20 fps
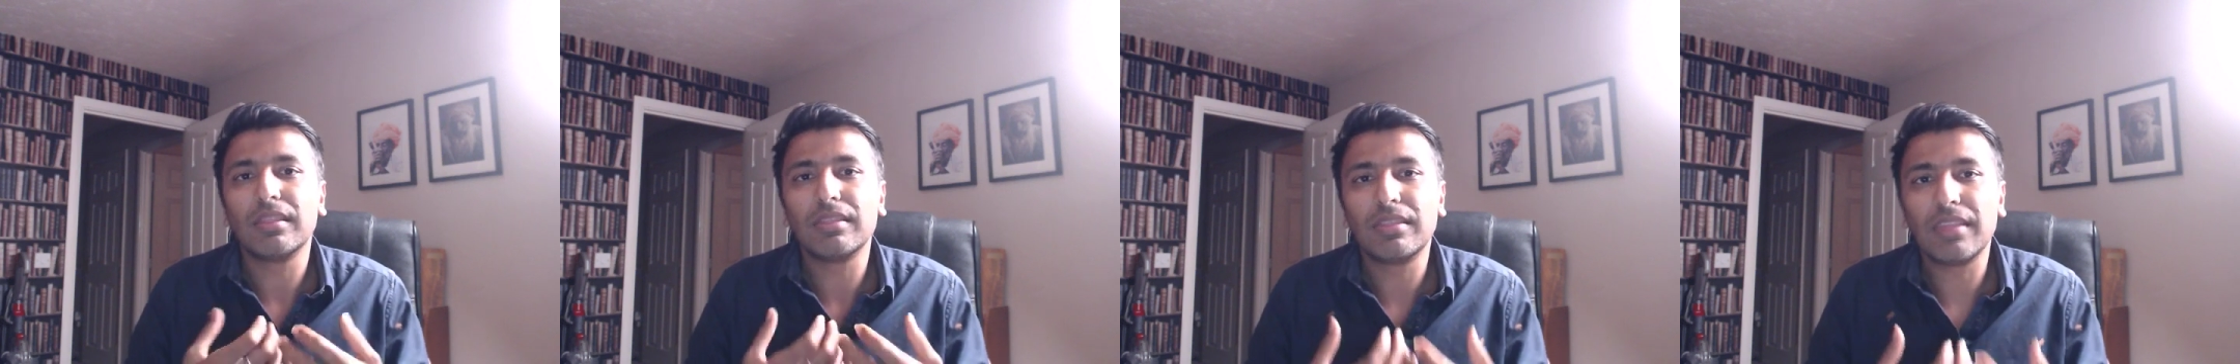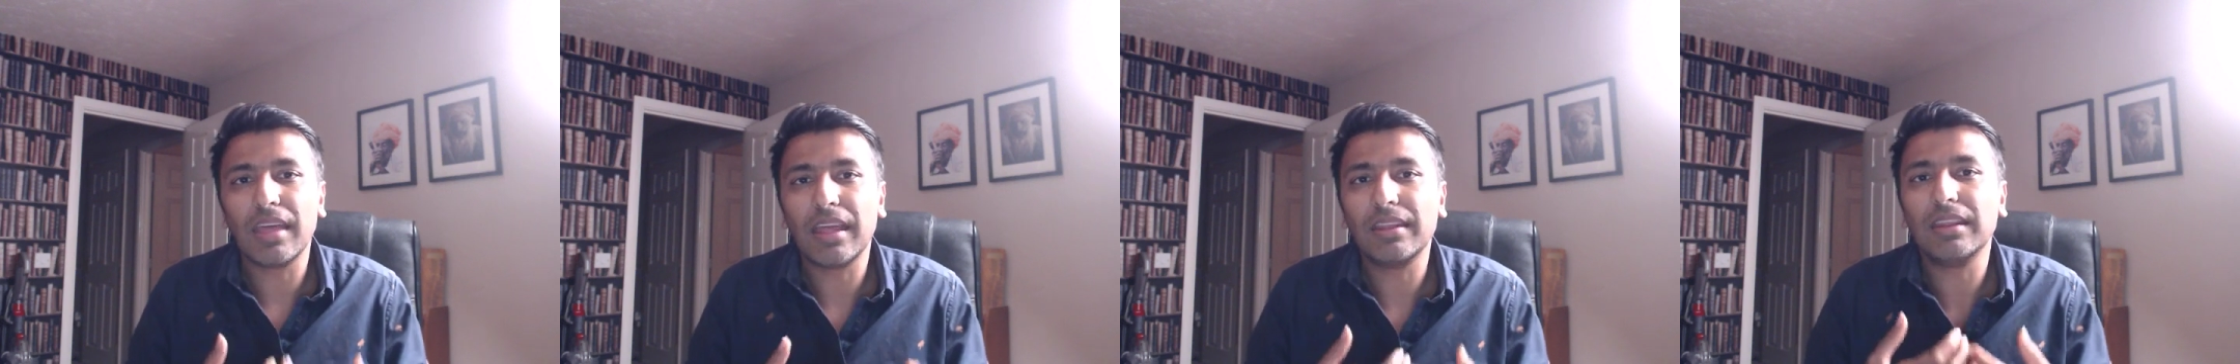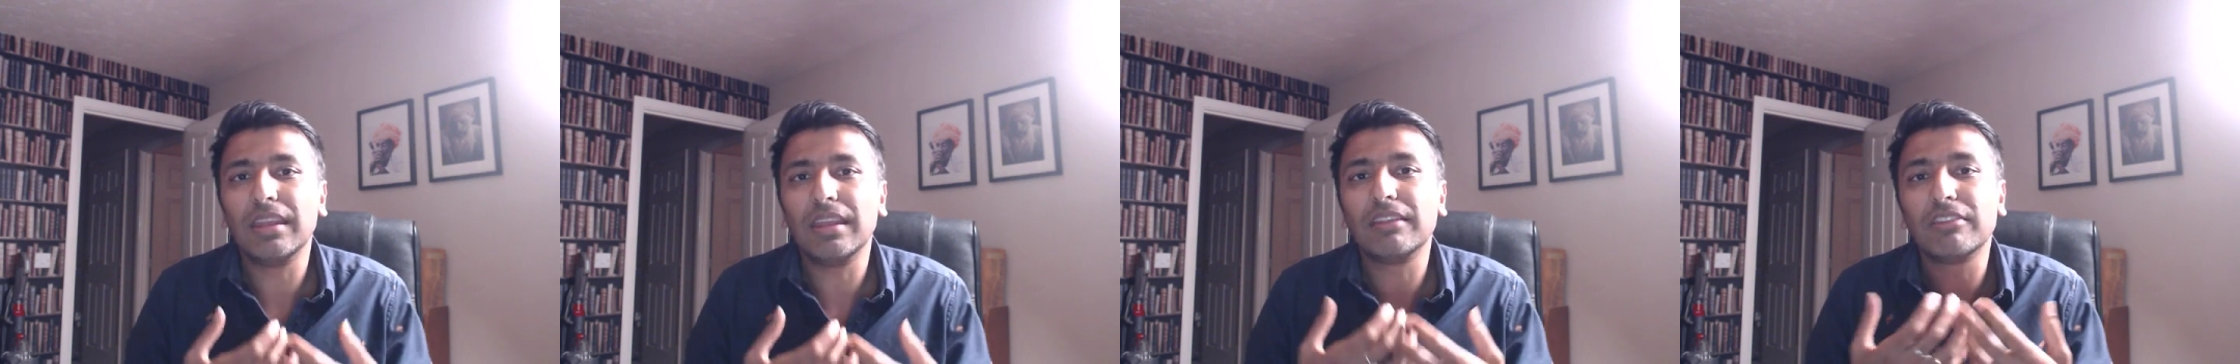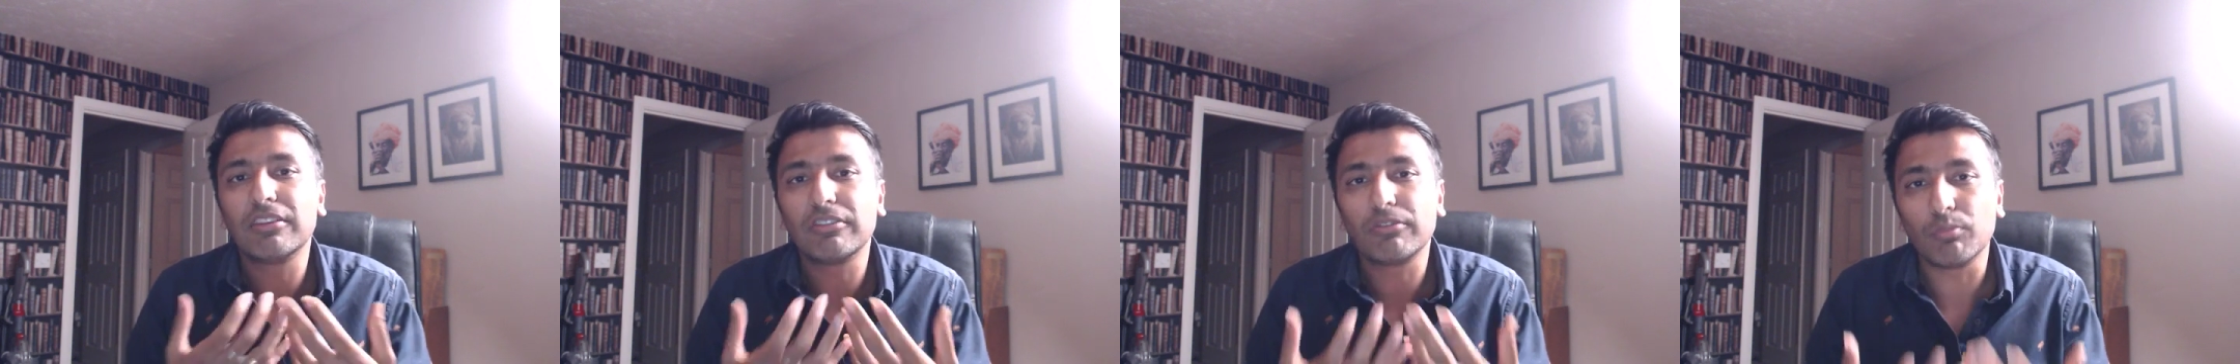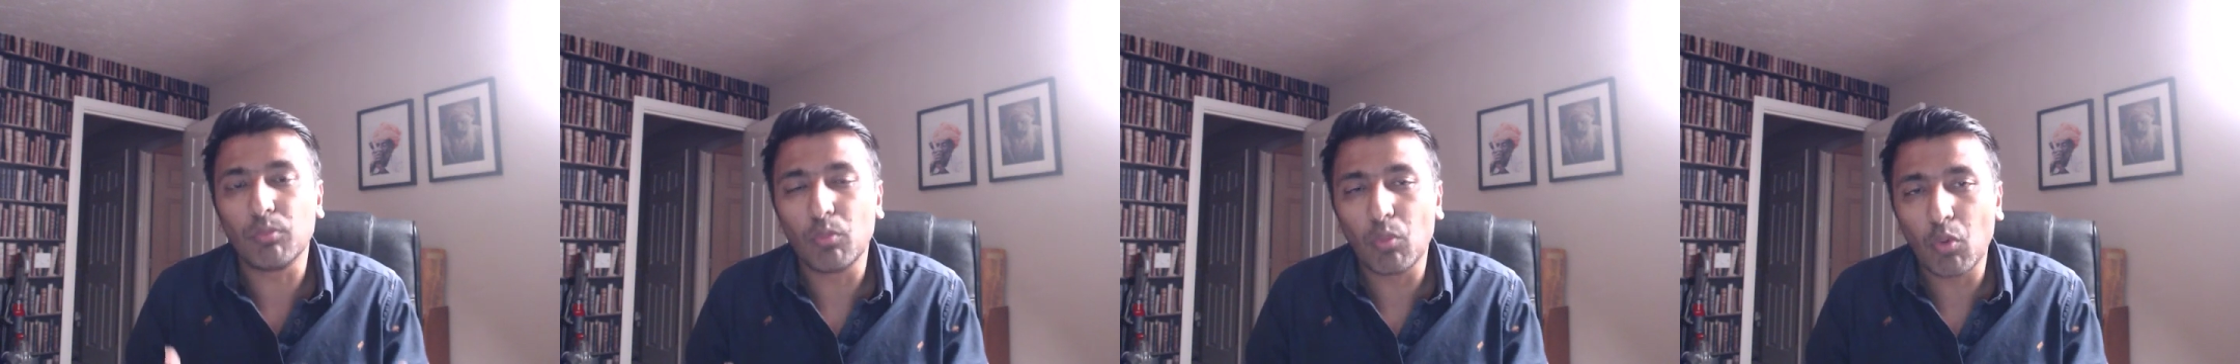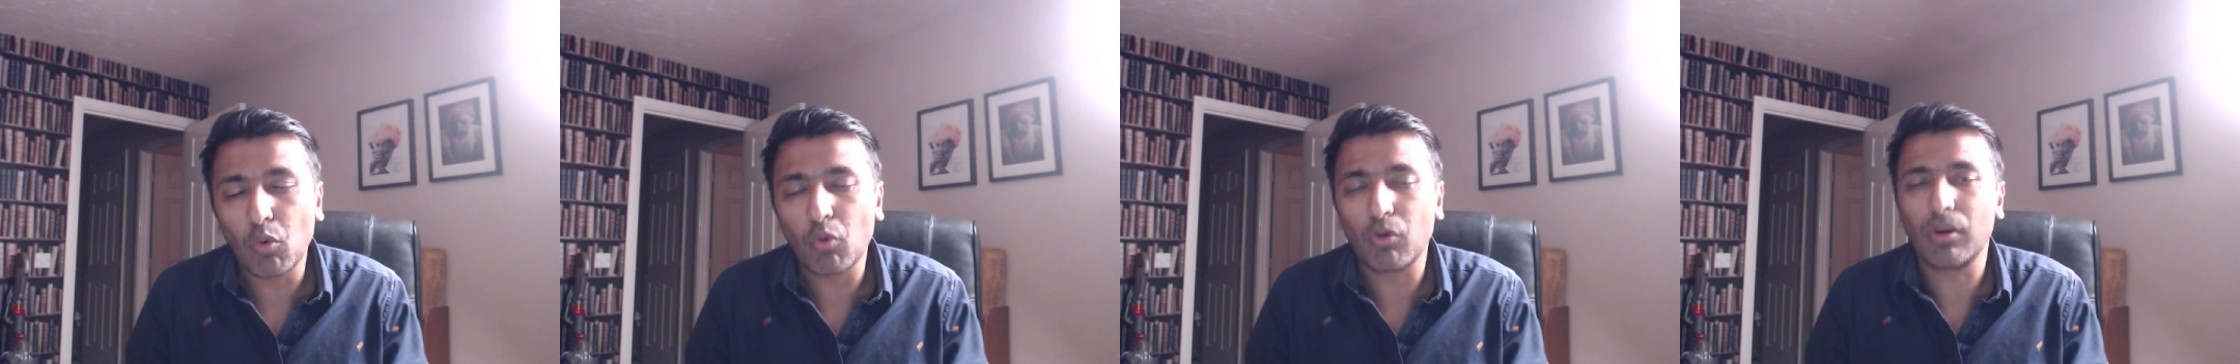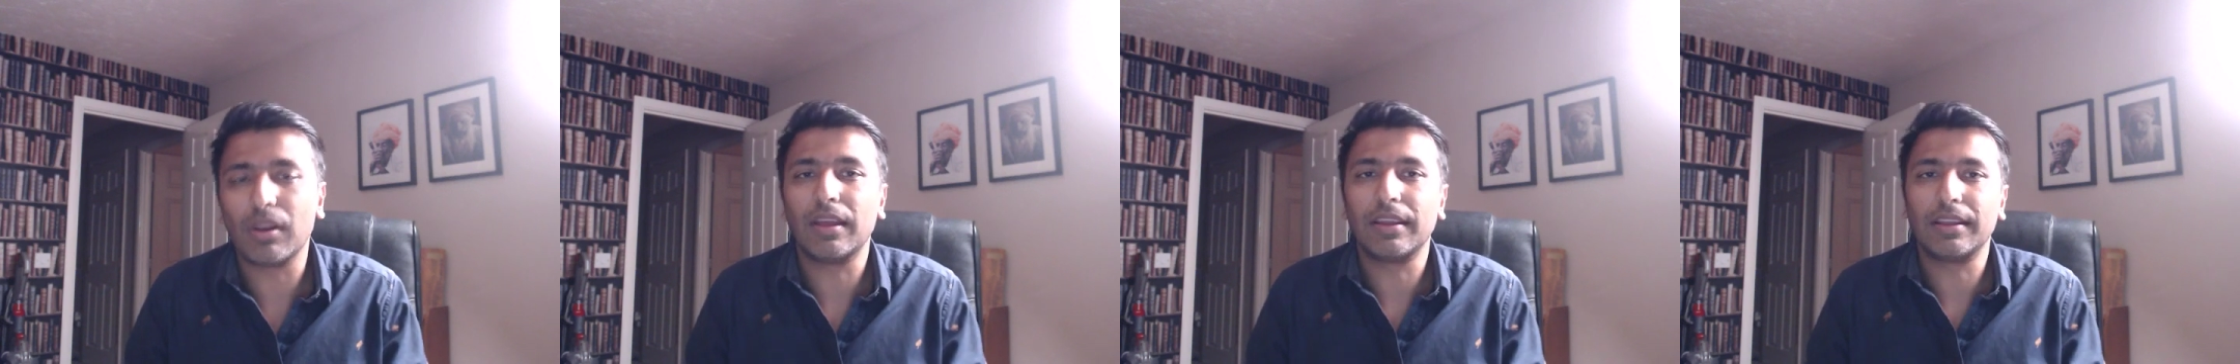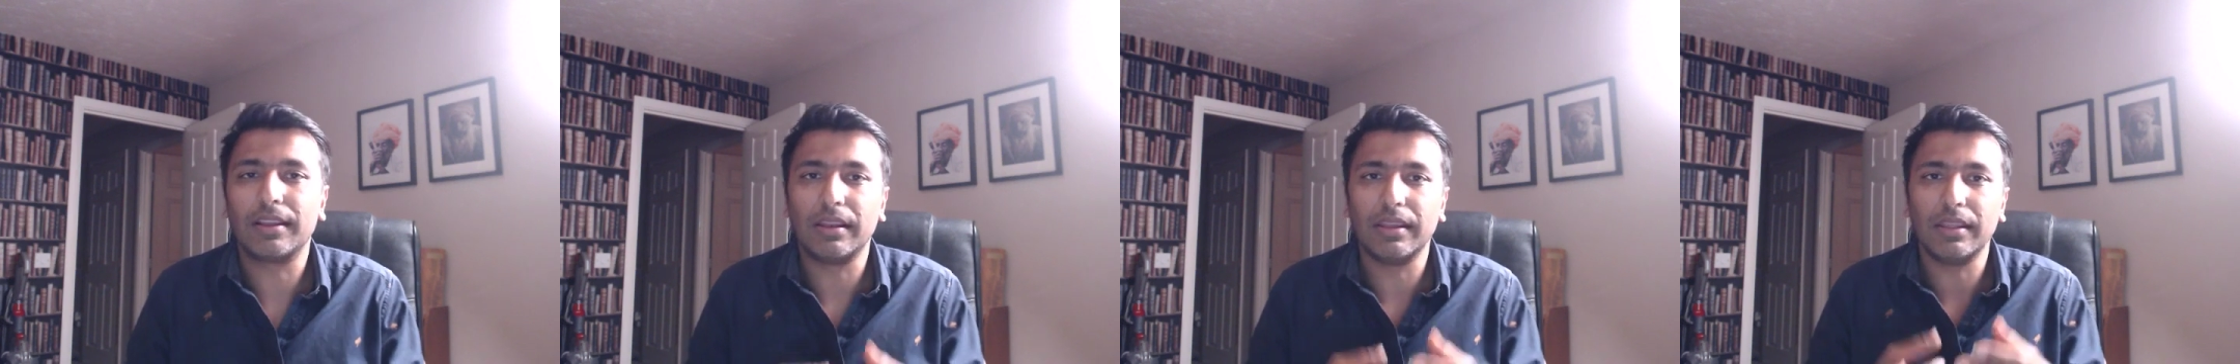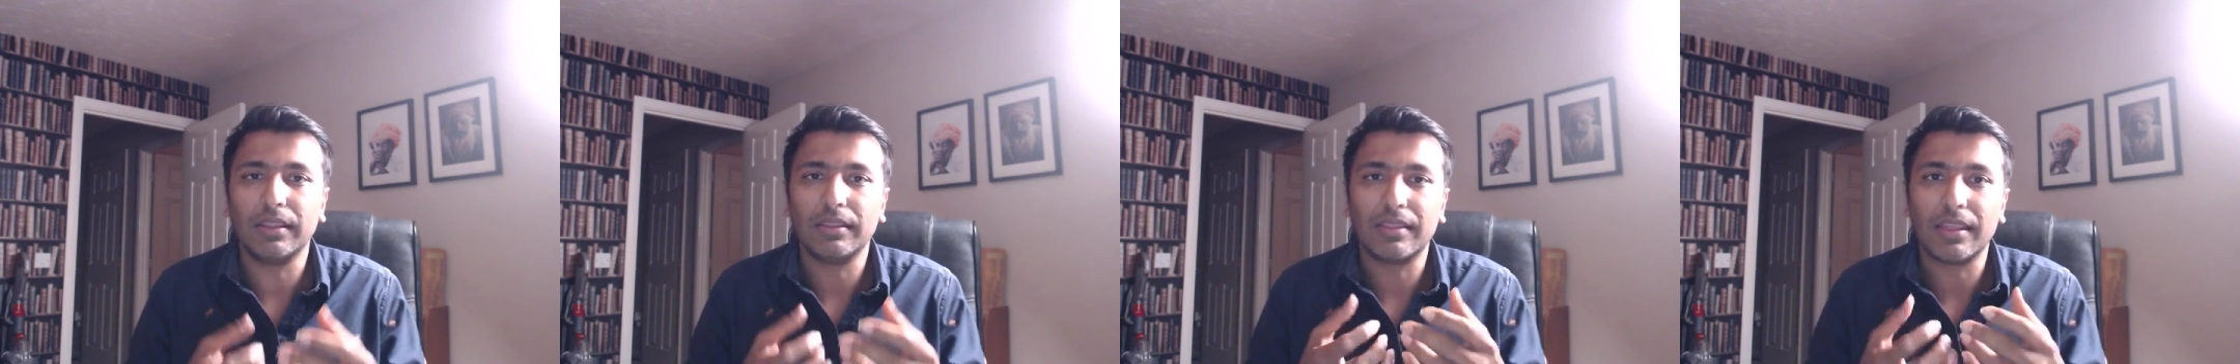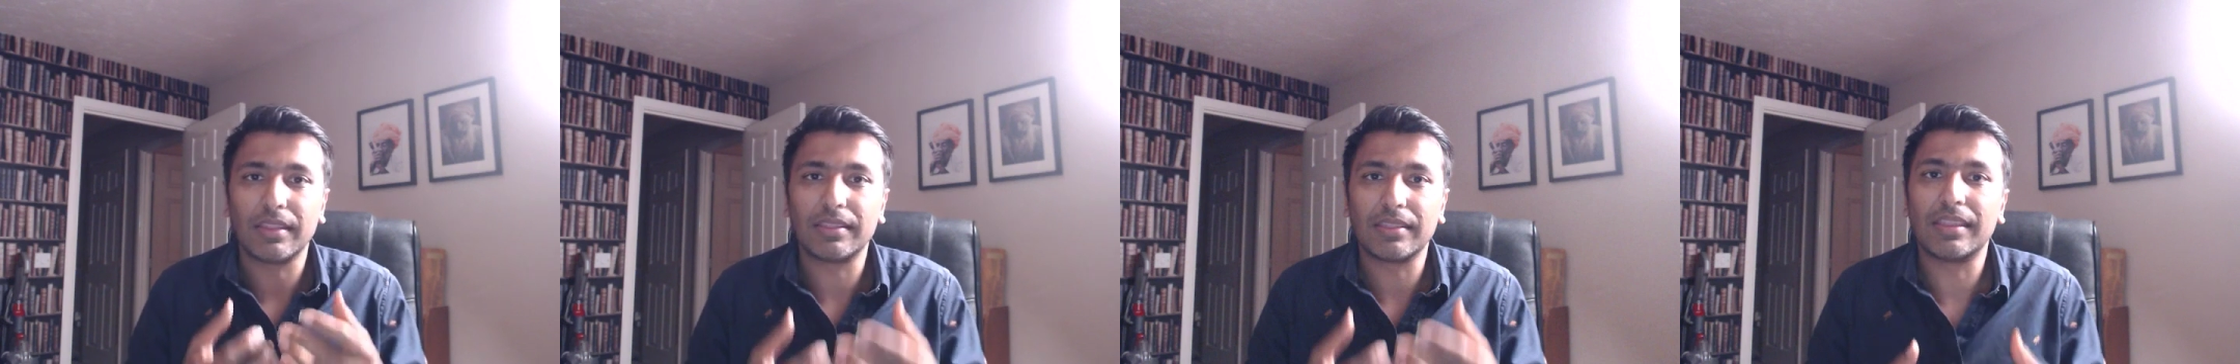then it is more likely
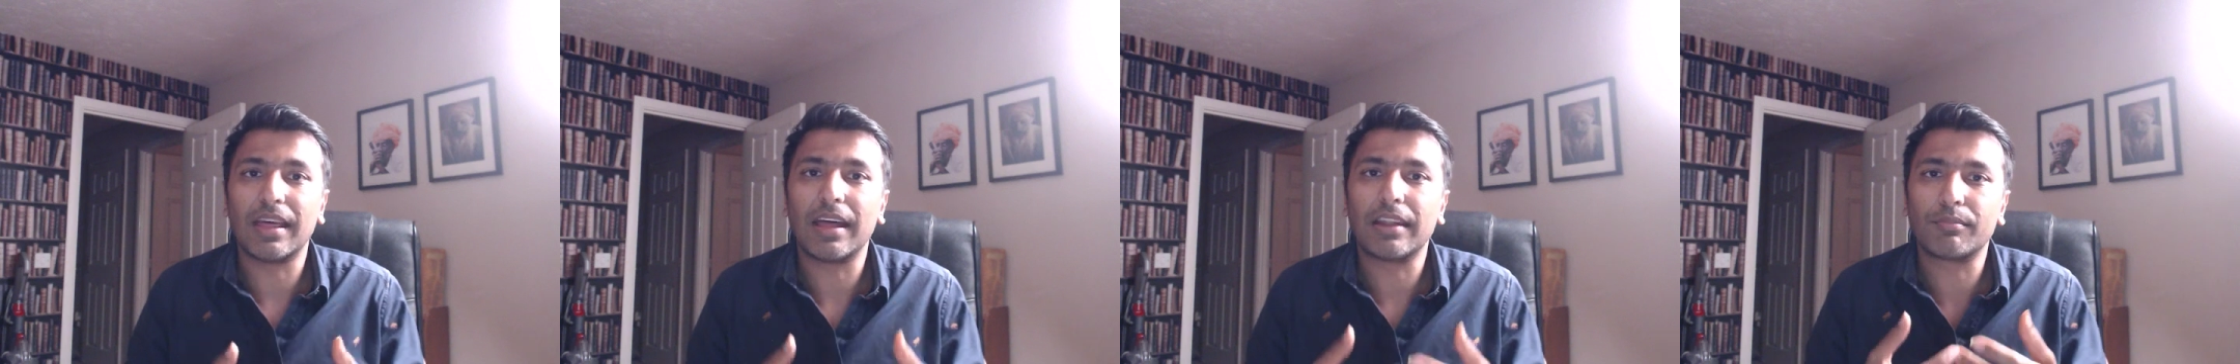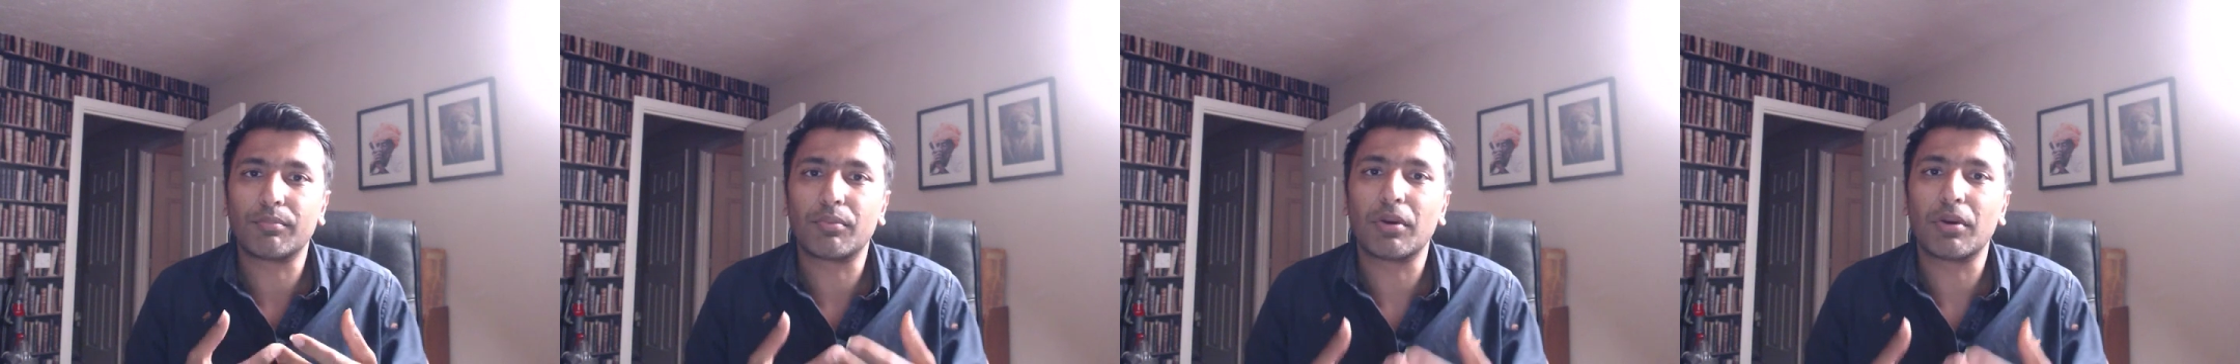that that